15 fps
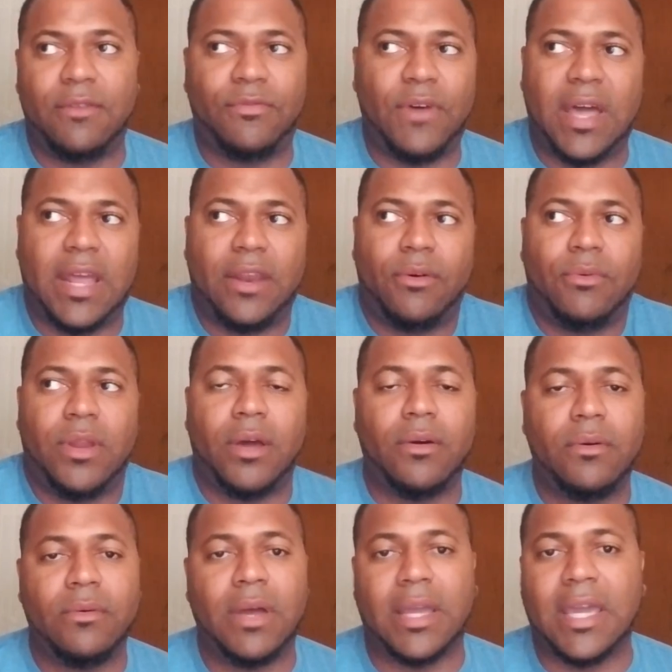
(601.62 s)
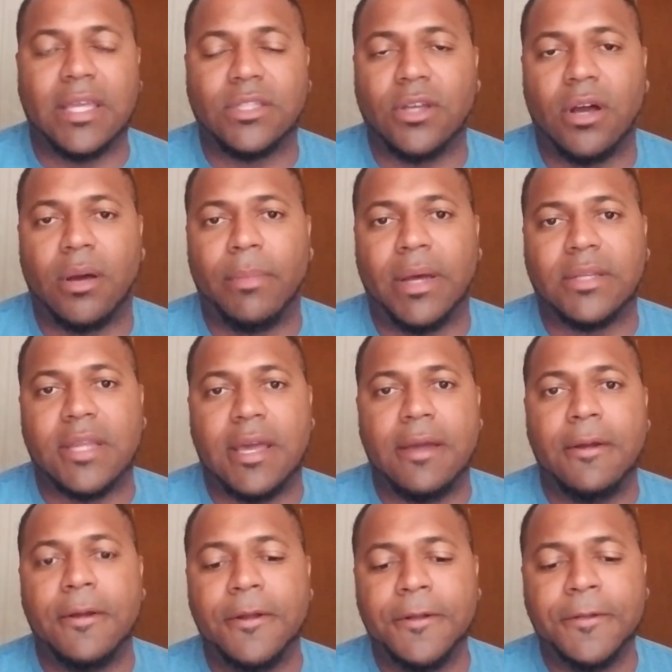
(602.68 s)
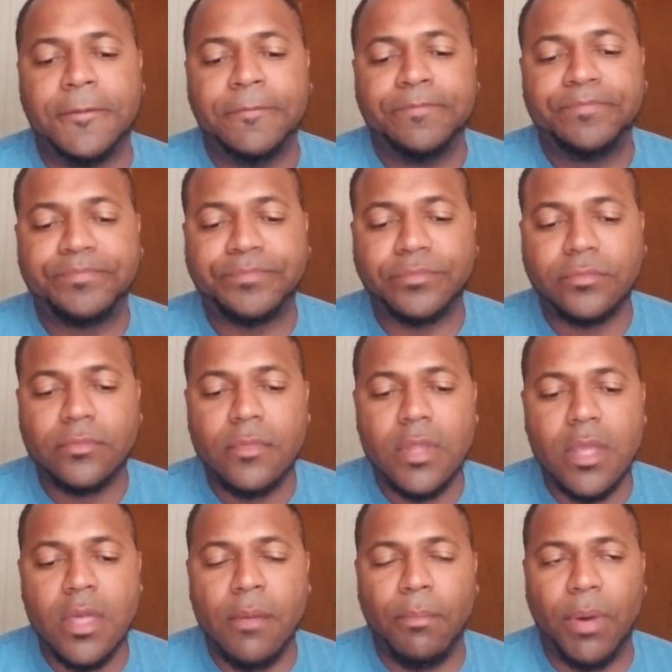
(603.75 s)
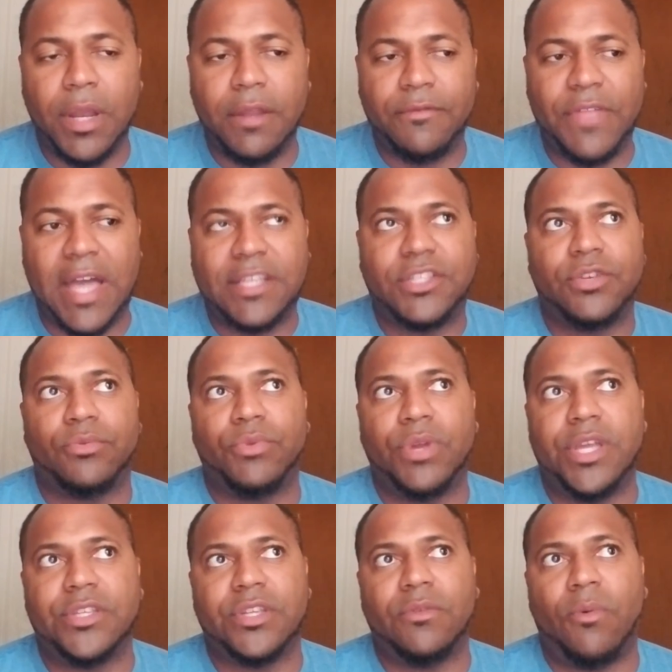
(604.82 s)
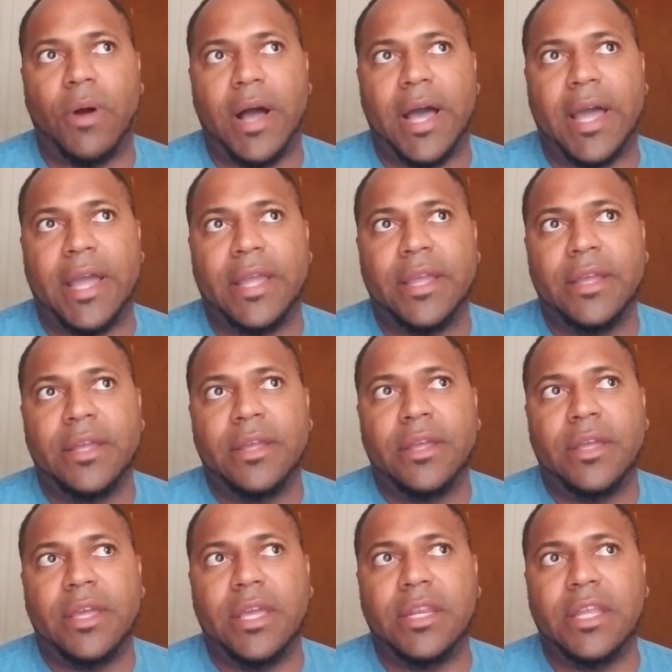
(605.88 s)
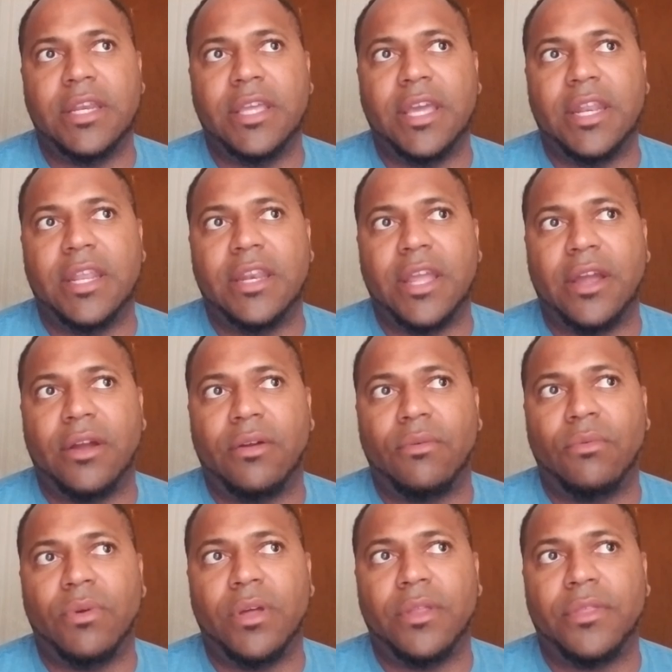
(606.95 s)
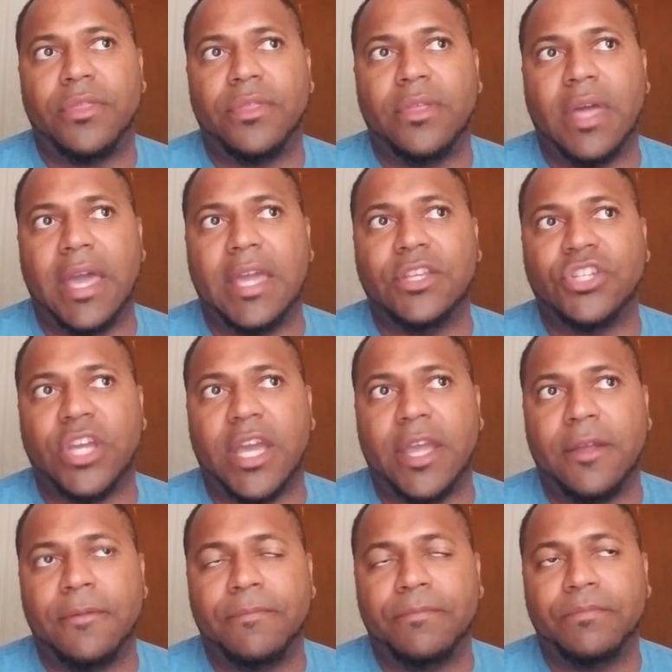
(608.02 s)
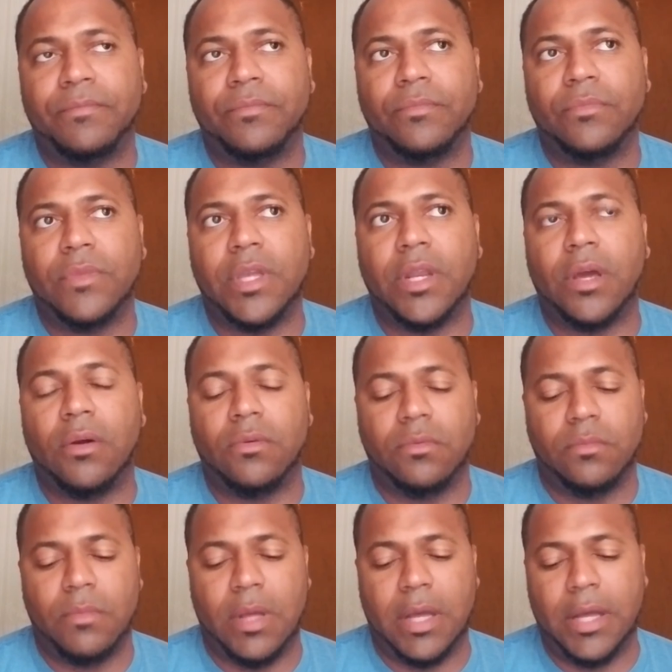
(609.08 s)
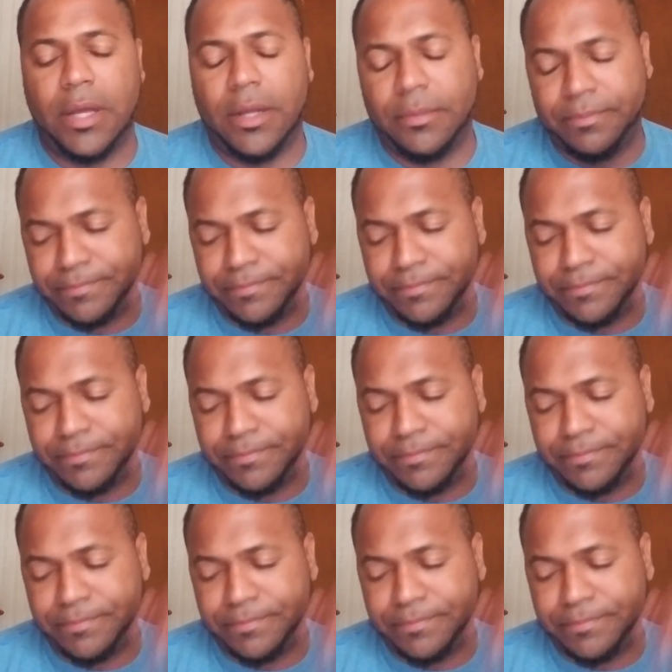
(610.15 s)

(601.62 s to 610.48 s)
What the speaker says: fight, I don't know. I can't talk about that. But if that's the reason why he didn't get in there with AJ, I